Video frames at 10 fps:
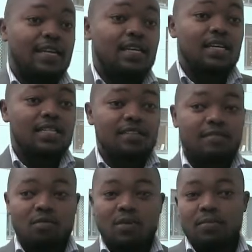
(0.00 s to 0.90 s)
index
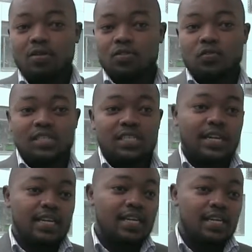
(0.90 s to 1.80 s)
from about
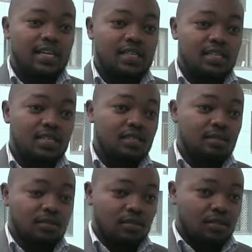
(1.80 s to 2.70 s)
twenty-nine indicators
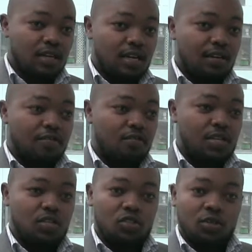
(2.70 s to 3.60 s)
uh, from the
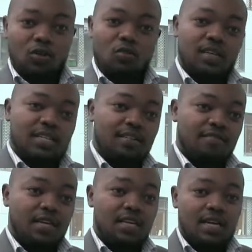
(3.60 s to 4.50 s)
socioeconomic
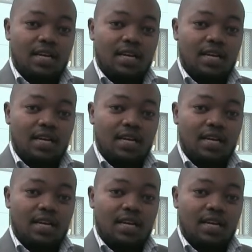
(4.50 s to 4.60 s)
survey,